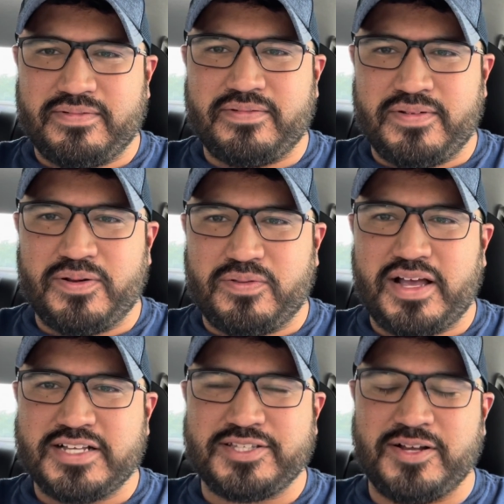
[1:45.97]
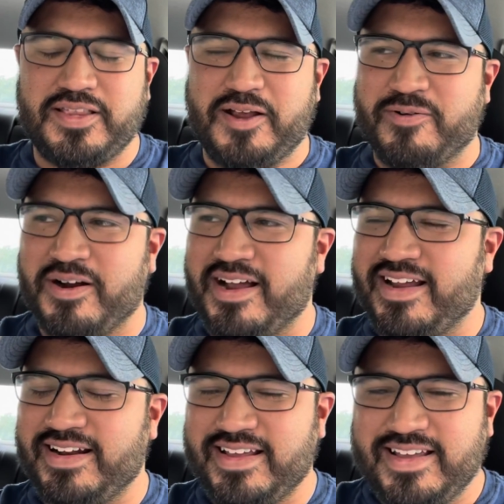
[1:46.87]
you know, last on that
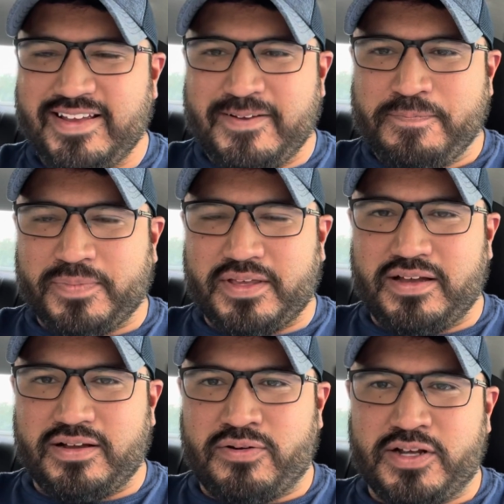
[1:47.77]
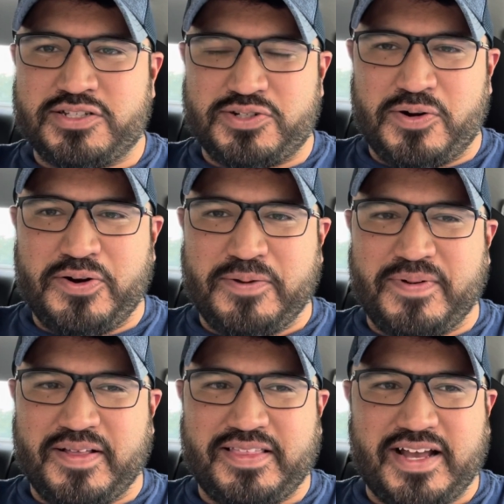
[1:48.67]
ride. Quick story
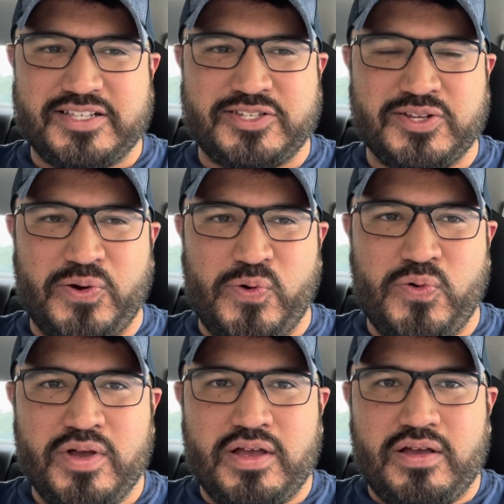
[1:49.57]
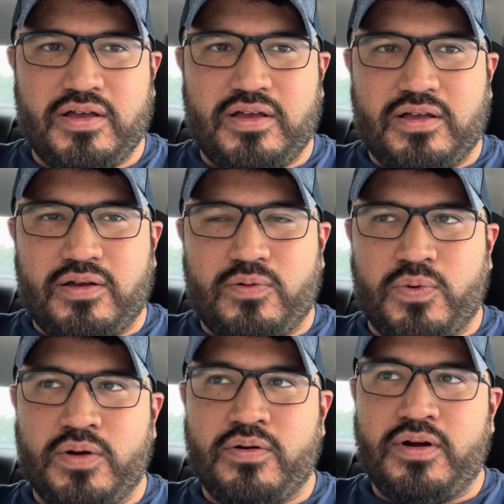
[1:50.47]
about that. So
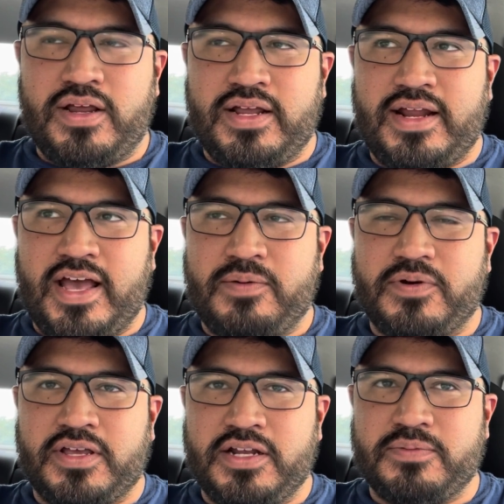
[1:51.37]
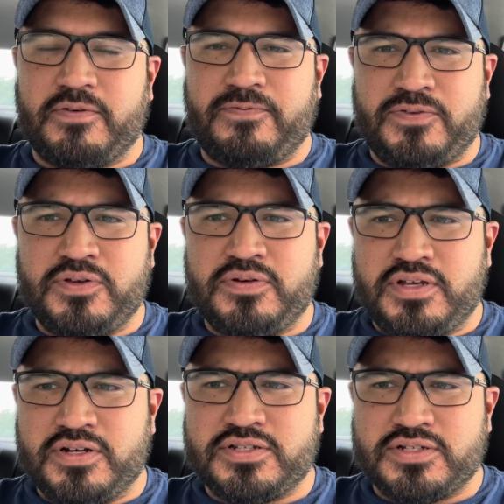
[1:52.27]
we were in Animal Kingdom a few
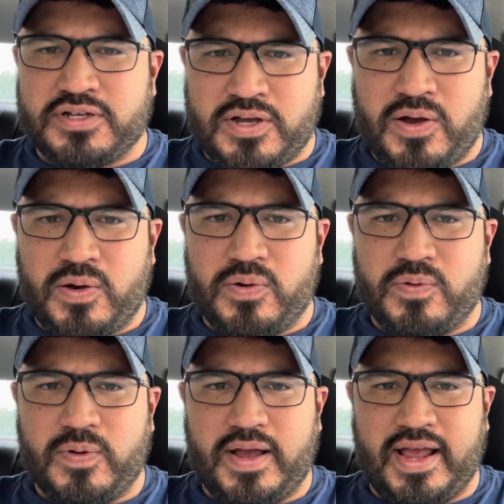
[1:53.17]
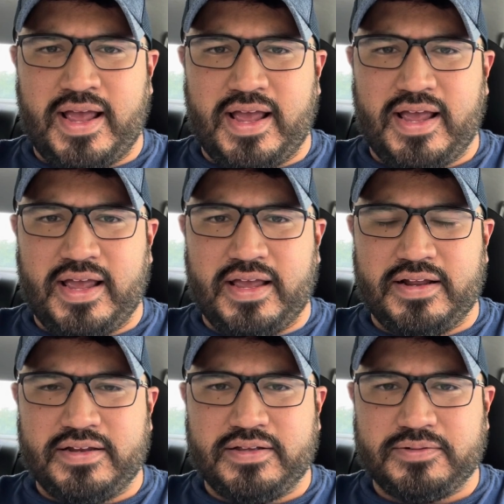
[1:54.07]
years ago,
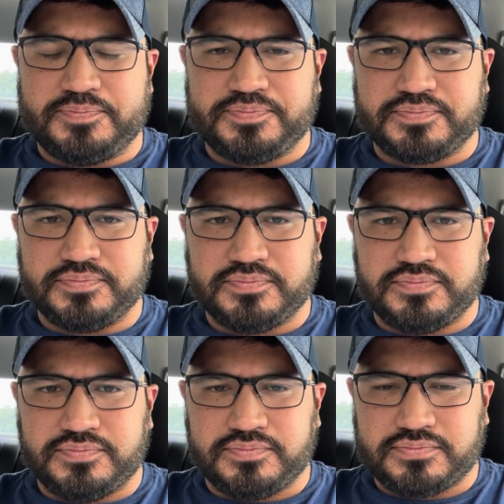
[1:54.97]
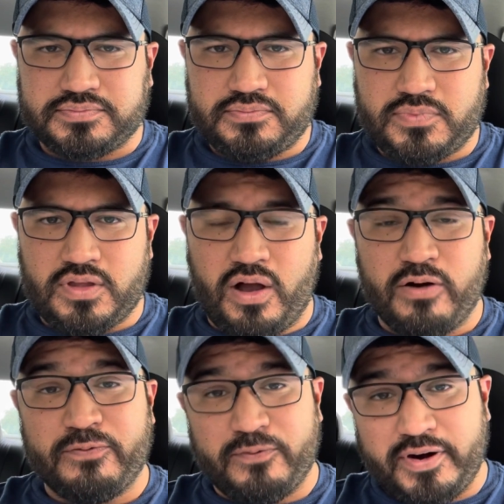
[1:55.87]
and we
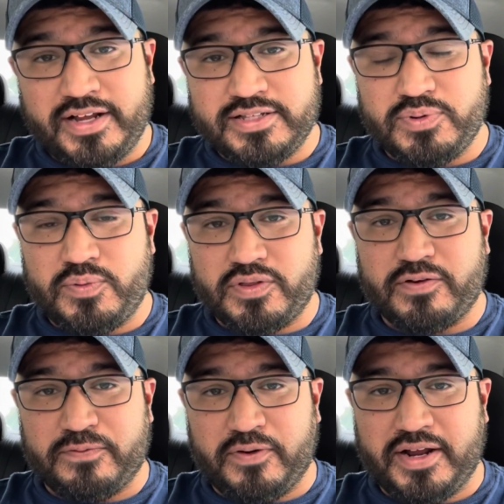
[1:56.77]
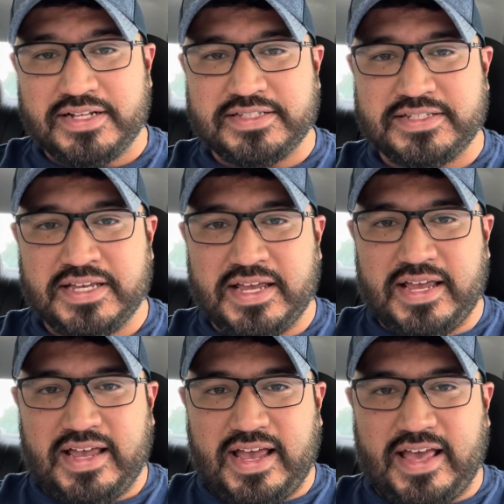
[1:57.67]
went with our friends,
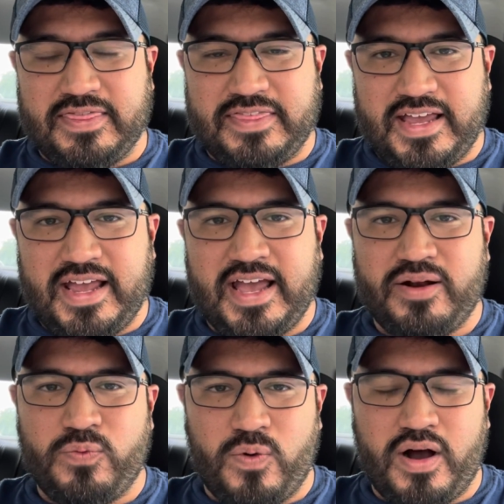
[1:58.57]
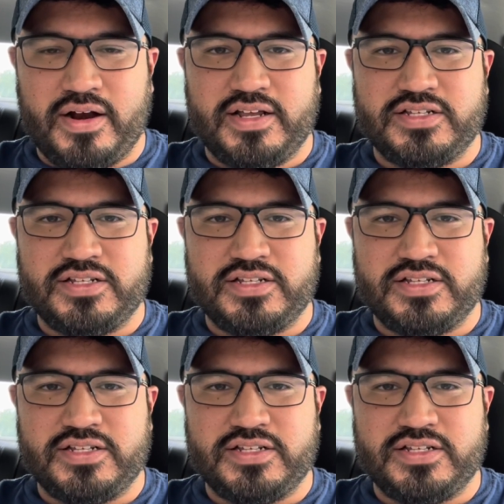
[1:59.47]
and they had wanted